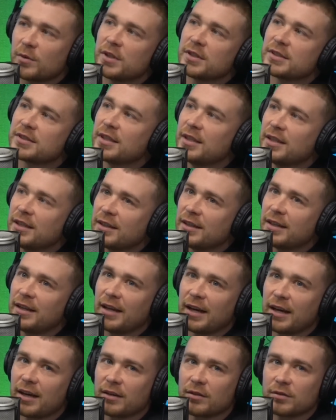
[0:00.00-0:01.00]
Whereas
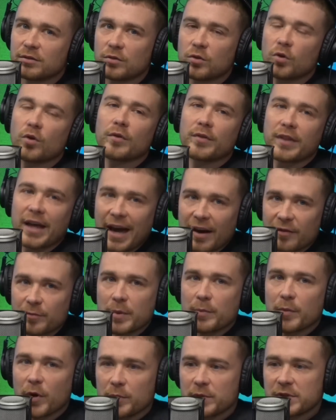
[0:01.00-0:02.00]
now, or there have
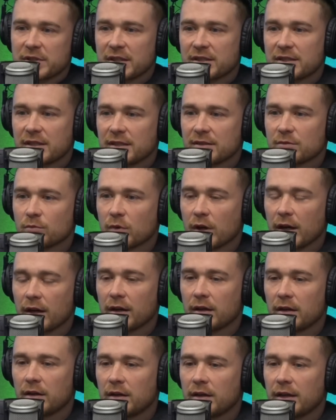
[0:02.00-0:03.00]
been moments this season
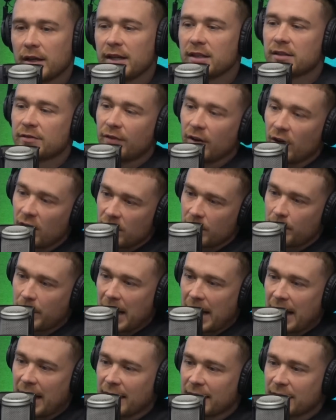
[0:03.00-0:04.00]
where it's further
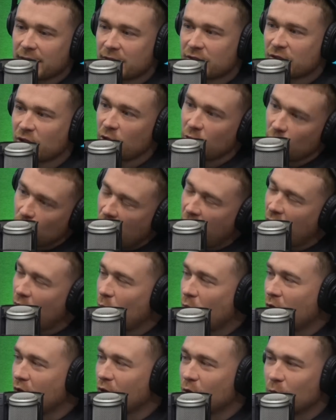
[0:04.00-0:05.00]
back, so you are
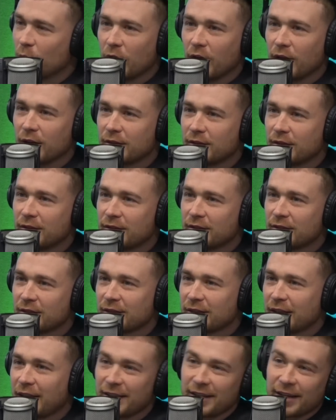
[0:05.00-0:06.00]
one-on-one
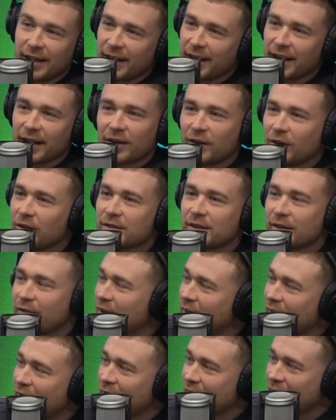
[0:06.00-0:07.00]
and you're going to get cooked
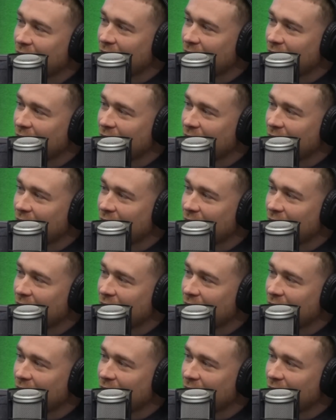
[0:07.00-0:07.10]
every now and